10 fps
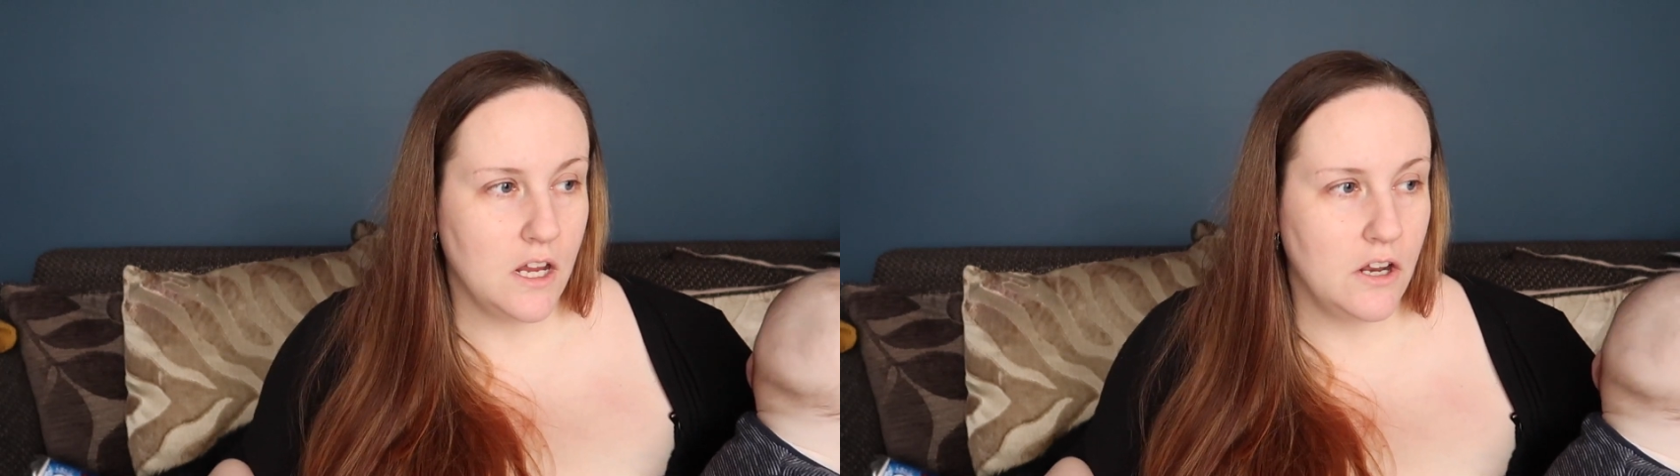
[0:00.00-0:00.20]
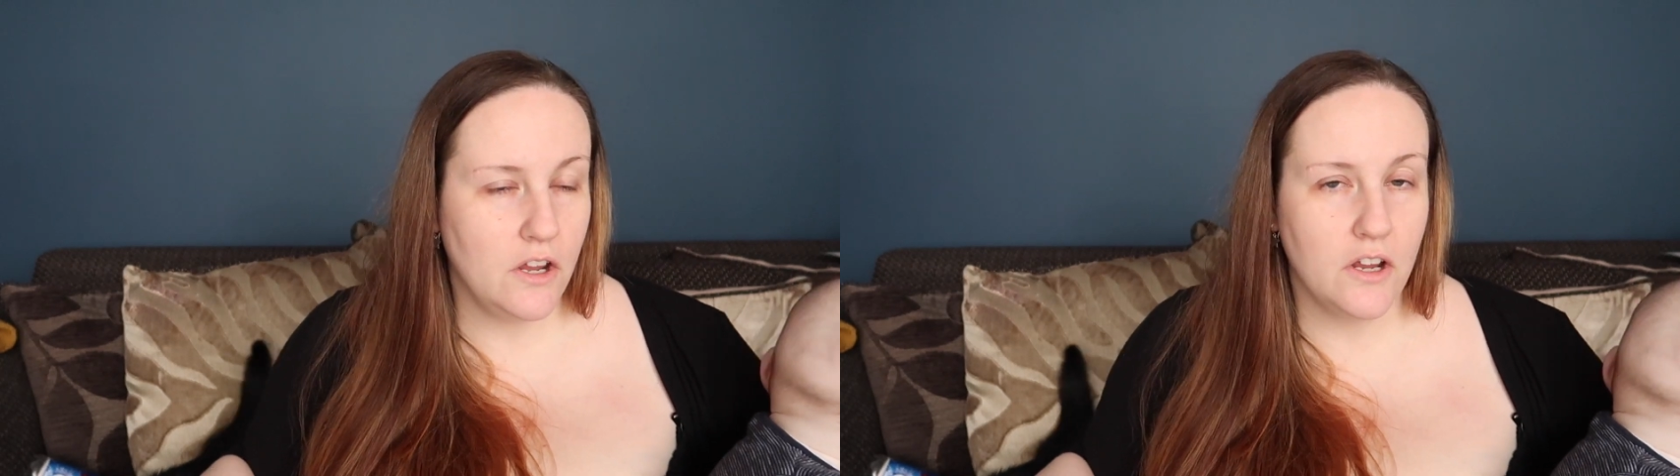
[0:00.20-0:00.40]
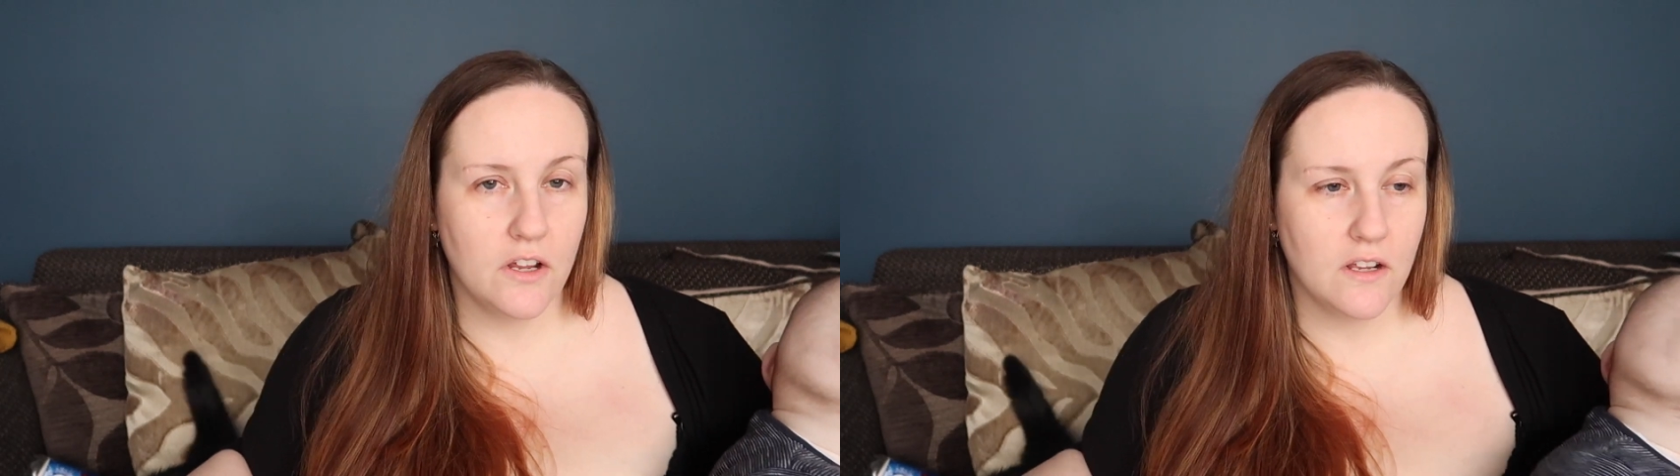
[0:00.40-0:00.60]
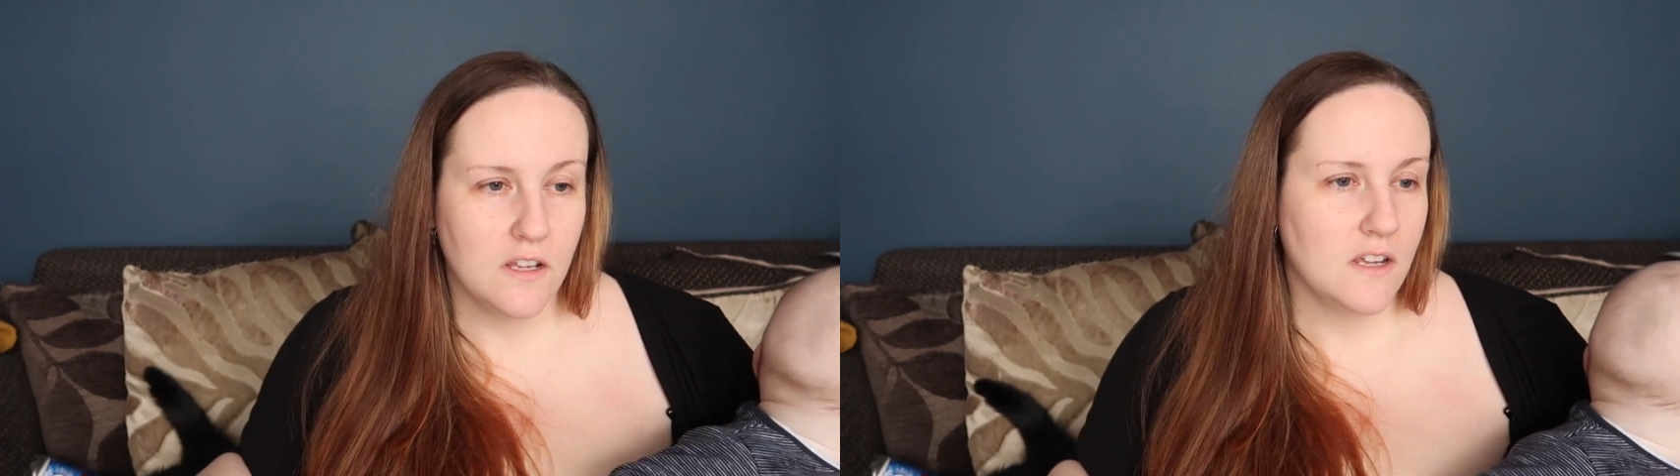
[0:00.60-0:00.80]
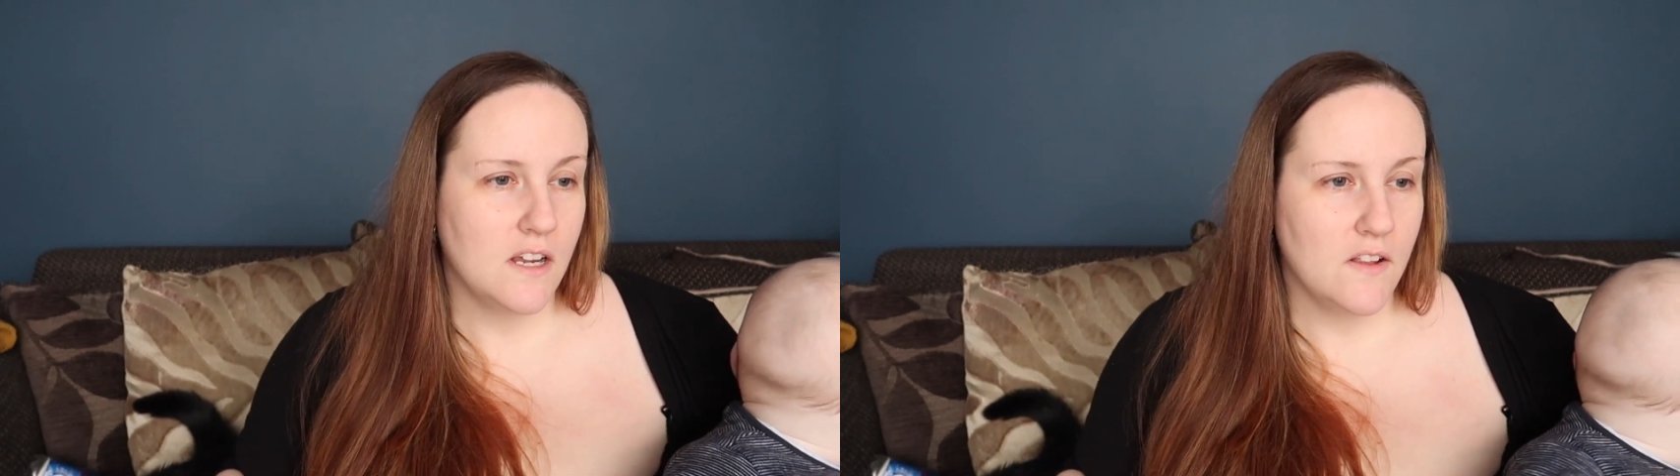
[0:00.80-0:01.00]
You know,
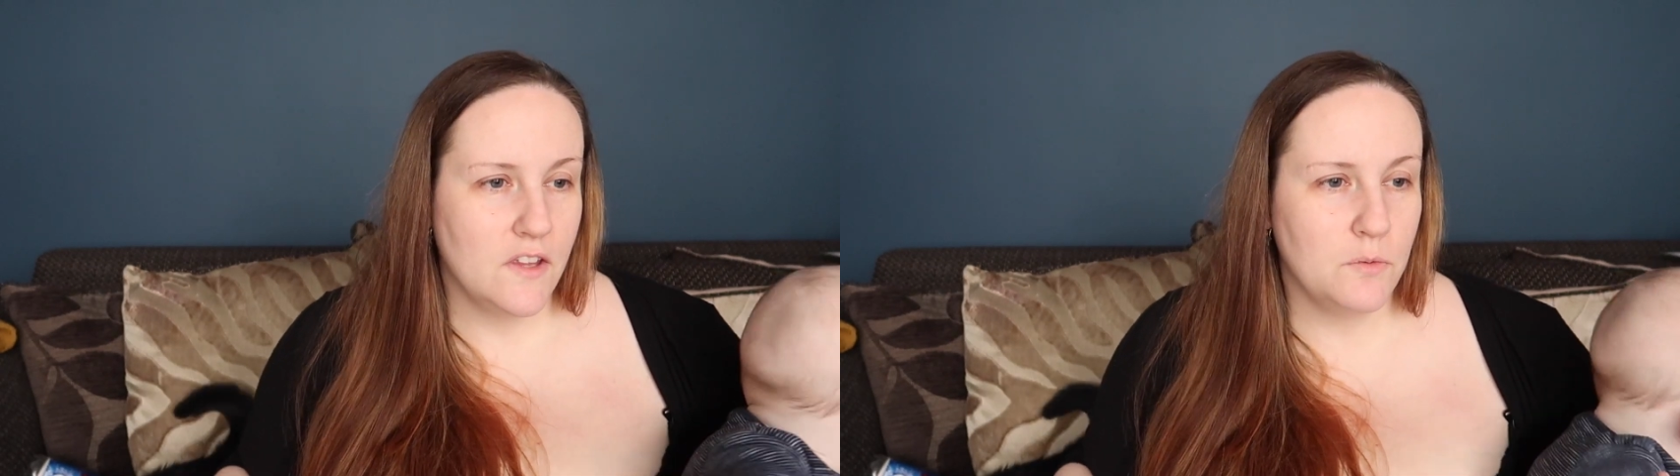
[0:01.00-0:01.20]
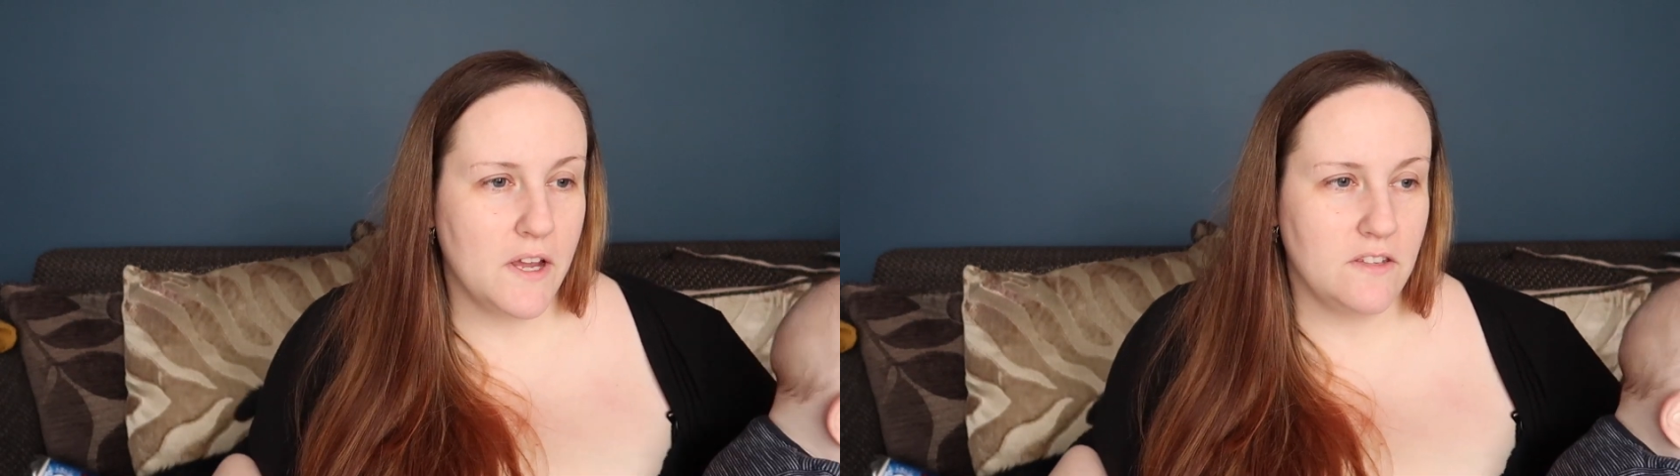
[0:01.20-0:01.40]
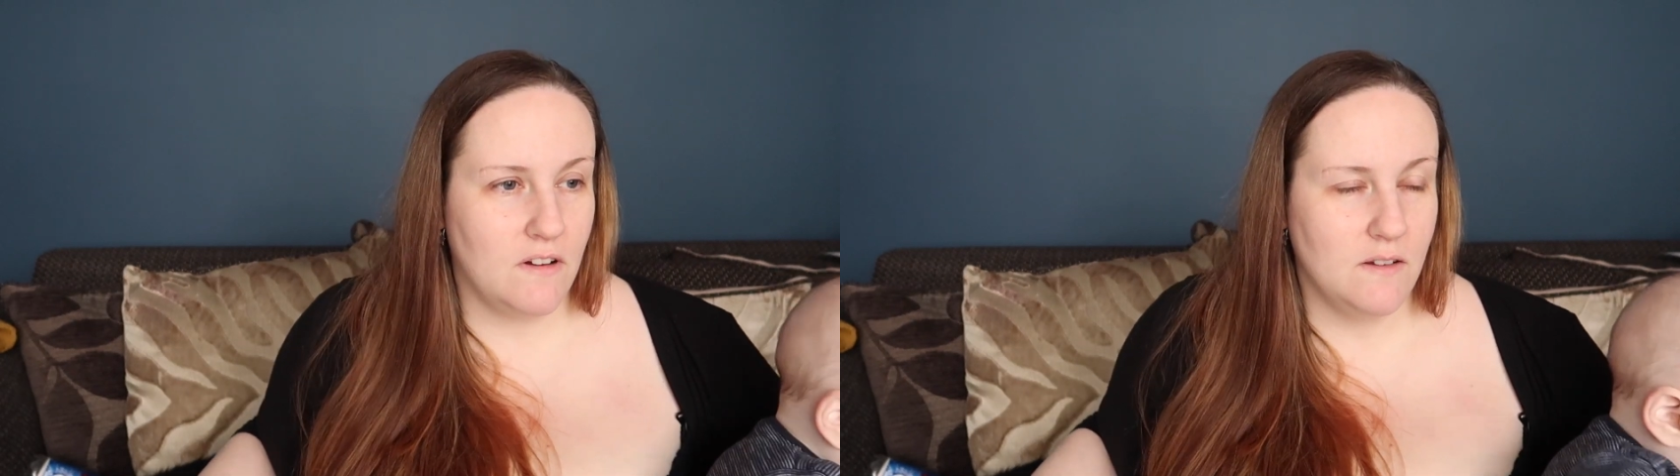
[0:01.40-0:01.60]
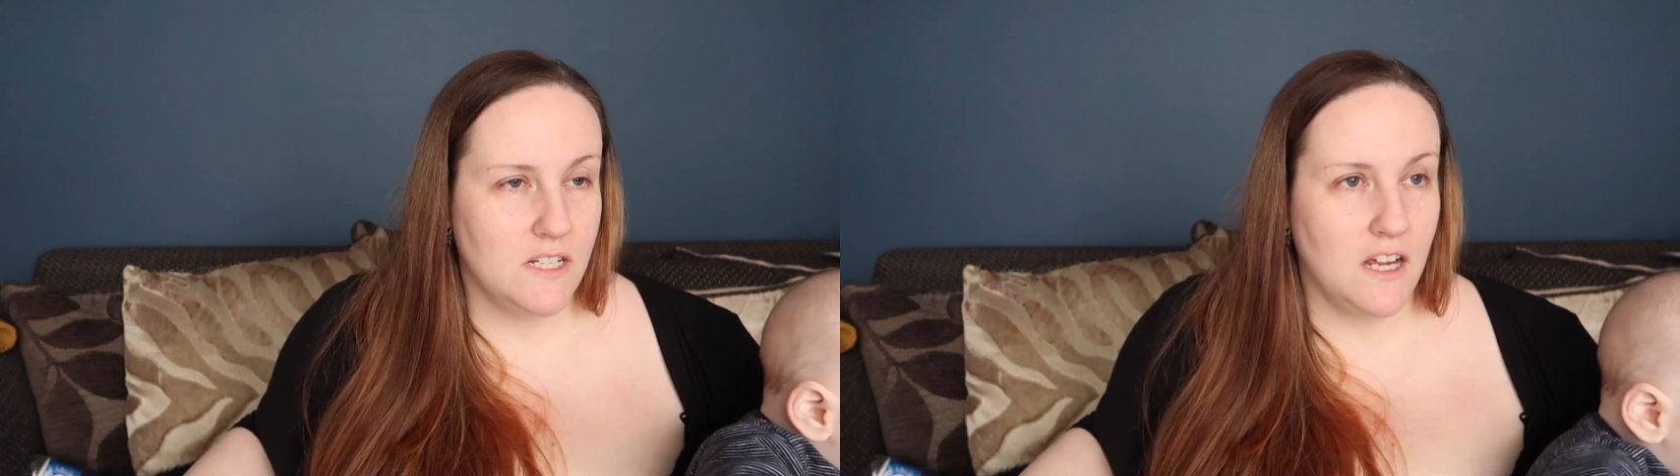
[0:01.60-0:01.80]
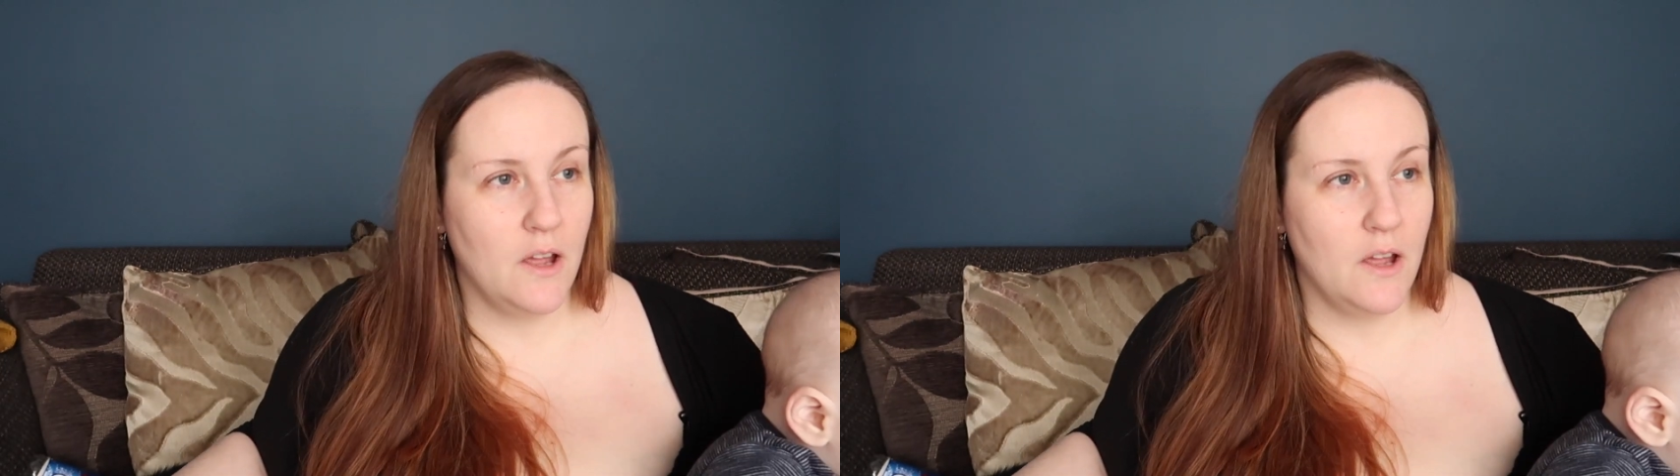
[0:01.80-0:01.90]
there's ways around it.